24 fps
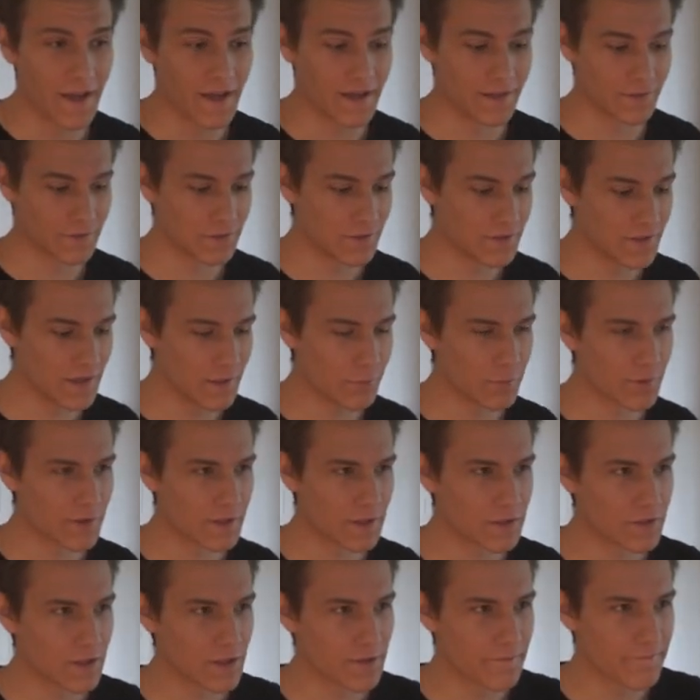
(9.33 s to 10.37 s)
and today we're
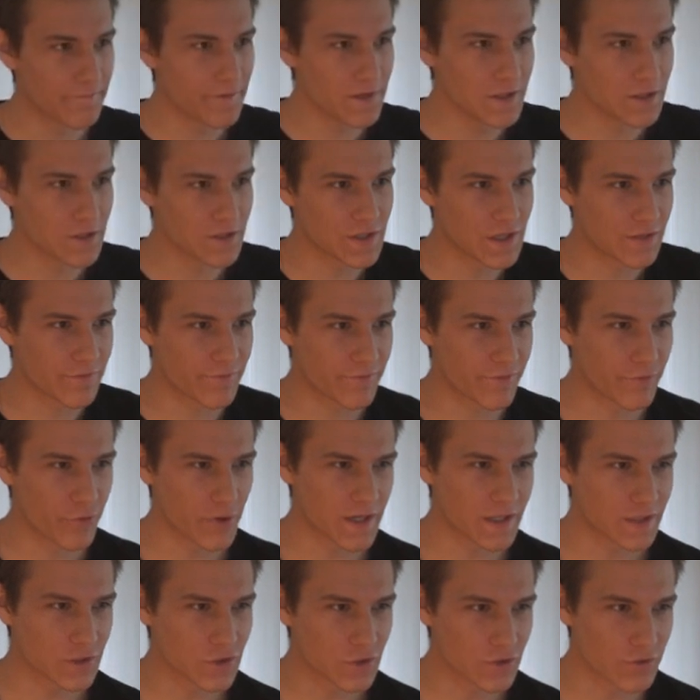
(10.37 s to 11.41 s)
gonna try to finish that
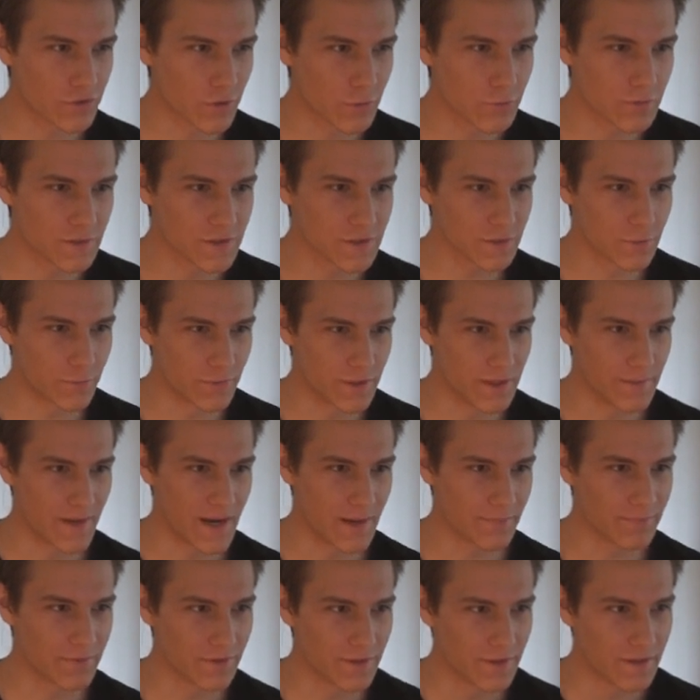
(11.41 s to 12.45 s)
frigging troll story
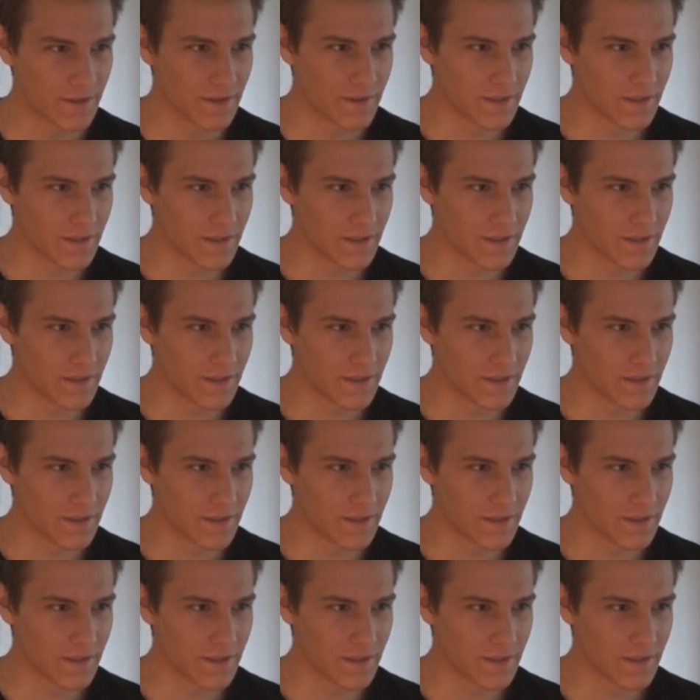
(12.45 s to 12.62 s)
map.